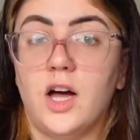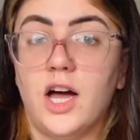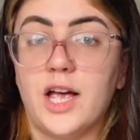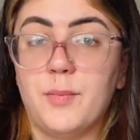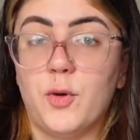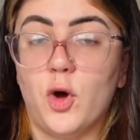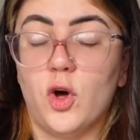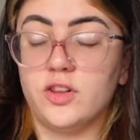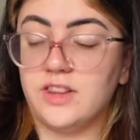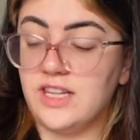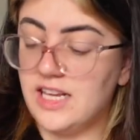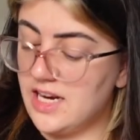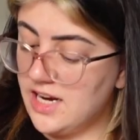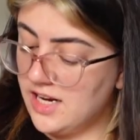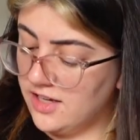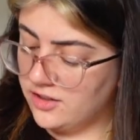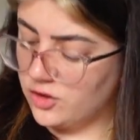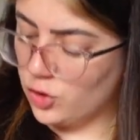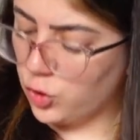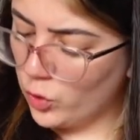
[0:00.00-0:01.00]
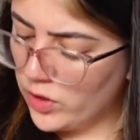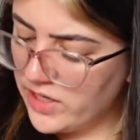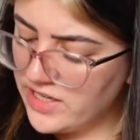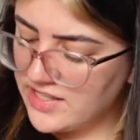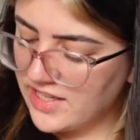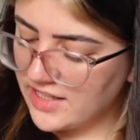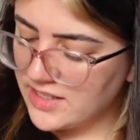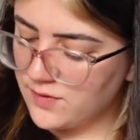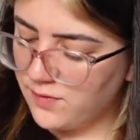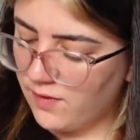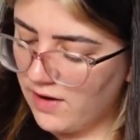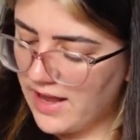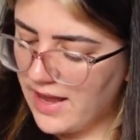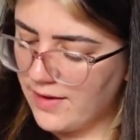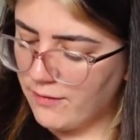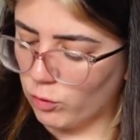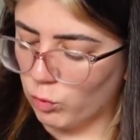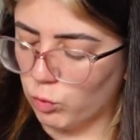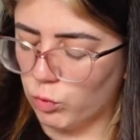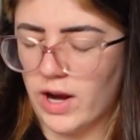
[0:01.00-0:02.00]
I bought the
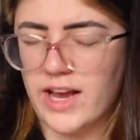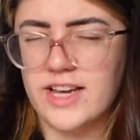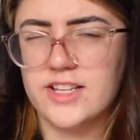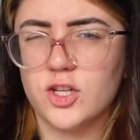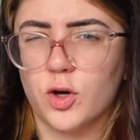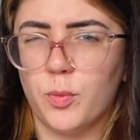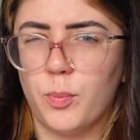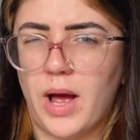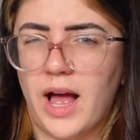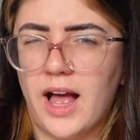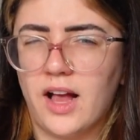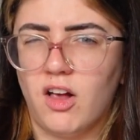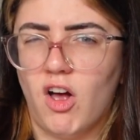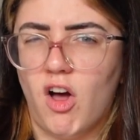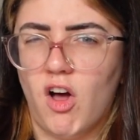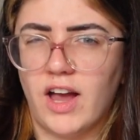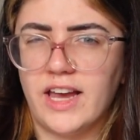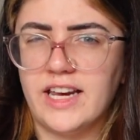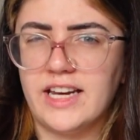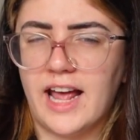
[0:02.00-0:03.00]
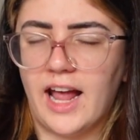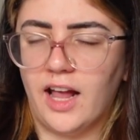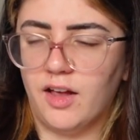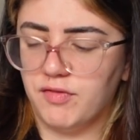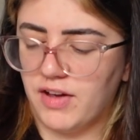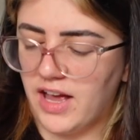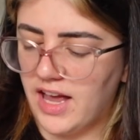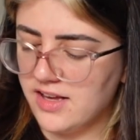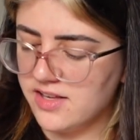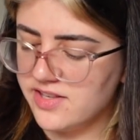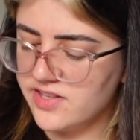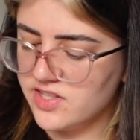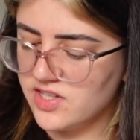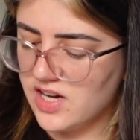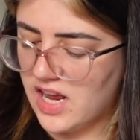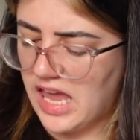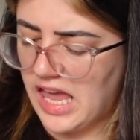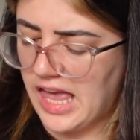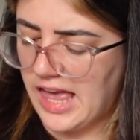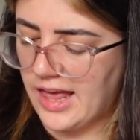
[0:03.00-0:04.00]
365 Racerback high neck
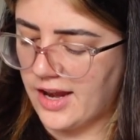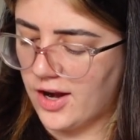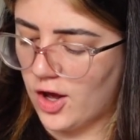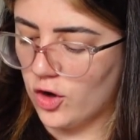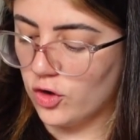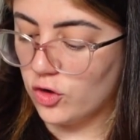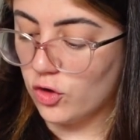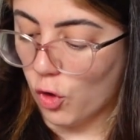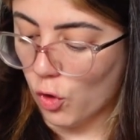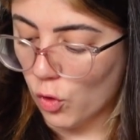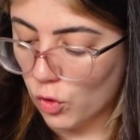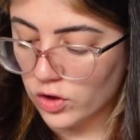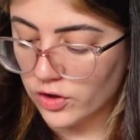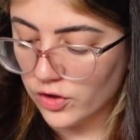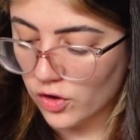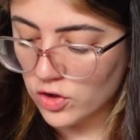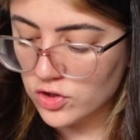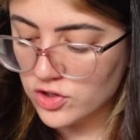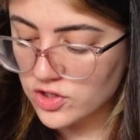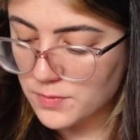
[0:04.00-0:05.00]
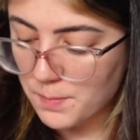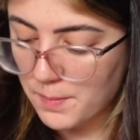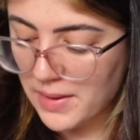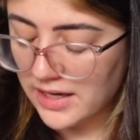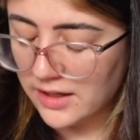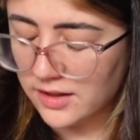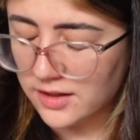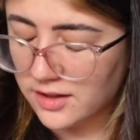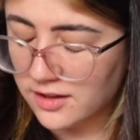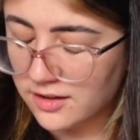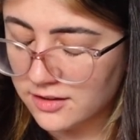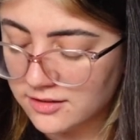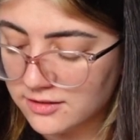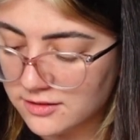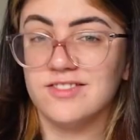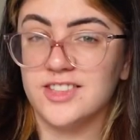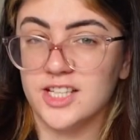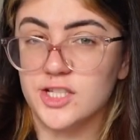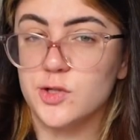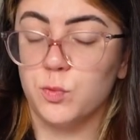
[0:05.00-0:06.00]
vest in coconut milk.
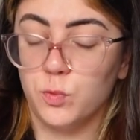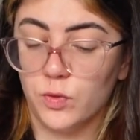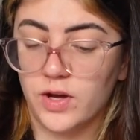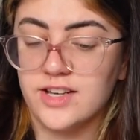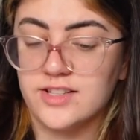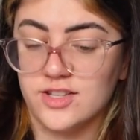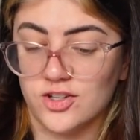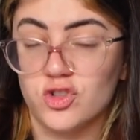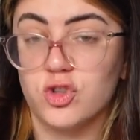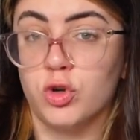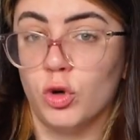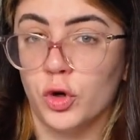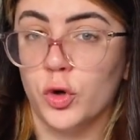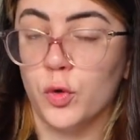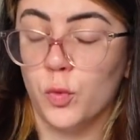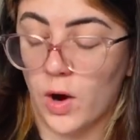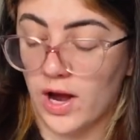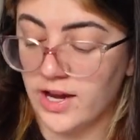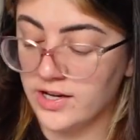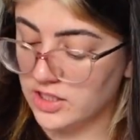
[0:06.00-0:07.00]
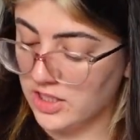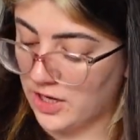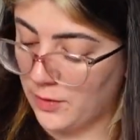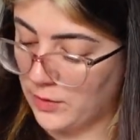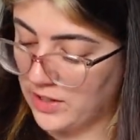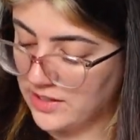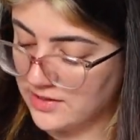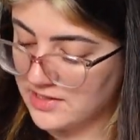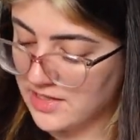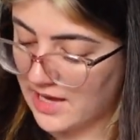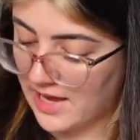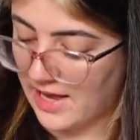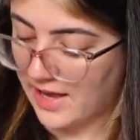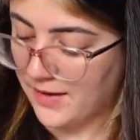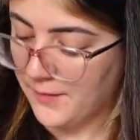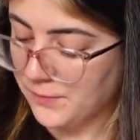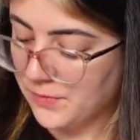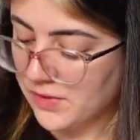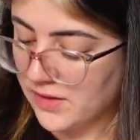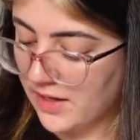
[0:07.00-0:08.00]
This is a true white, I will
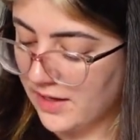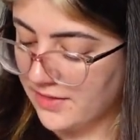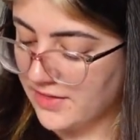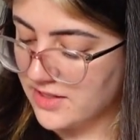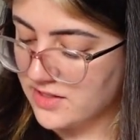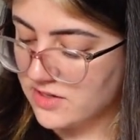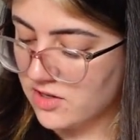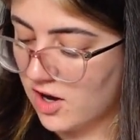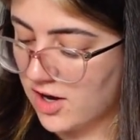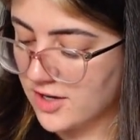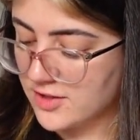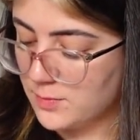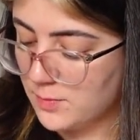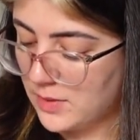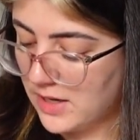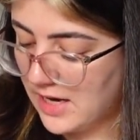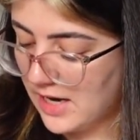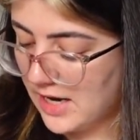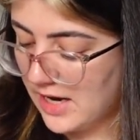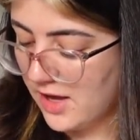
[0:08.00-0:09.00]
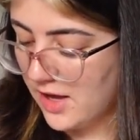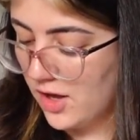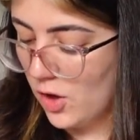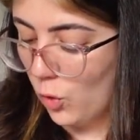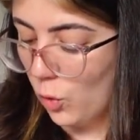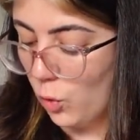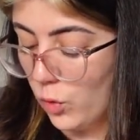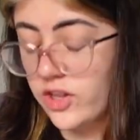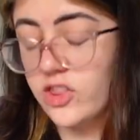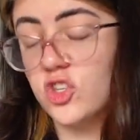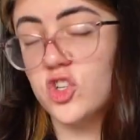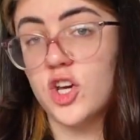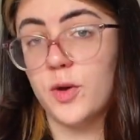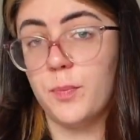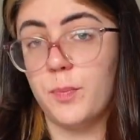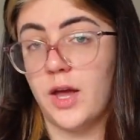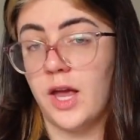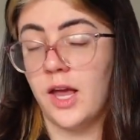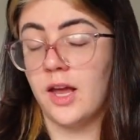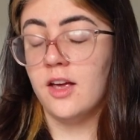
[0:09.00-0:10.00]
say. And this cost me, with
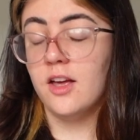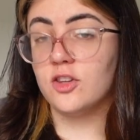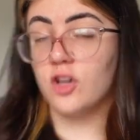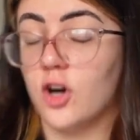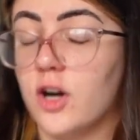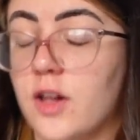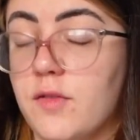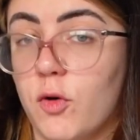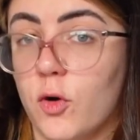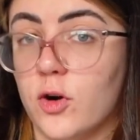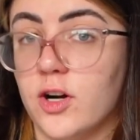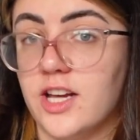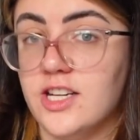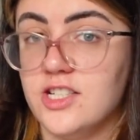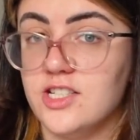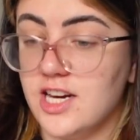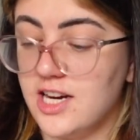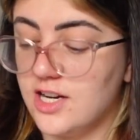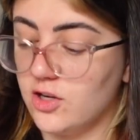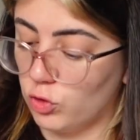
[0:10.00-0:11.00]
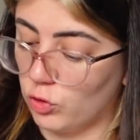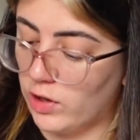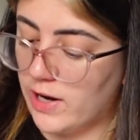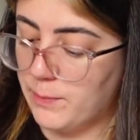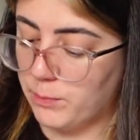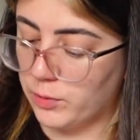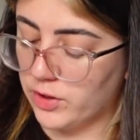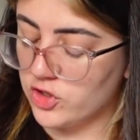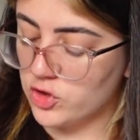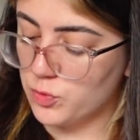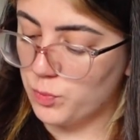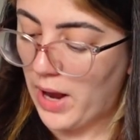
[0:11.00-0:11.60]
shipping, £34.19 Great British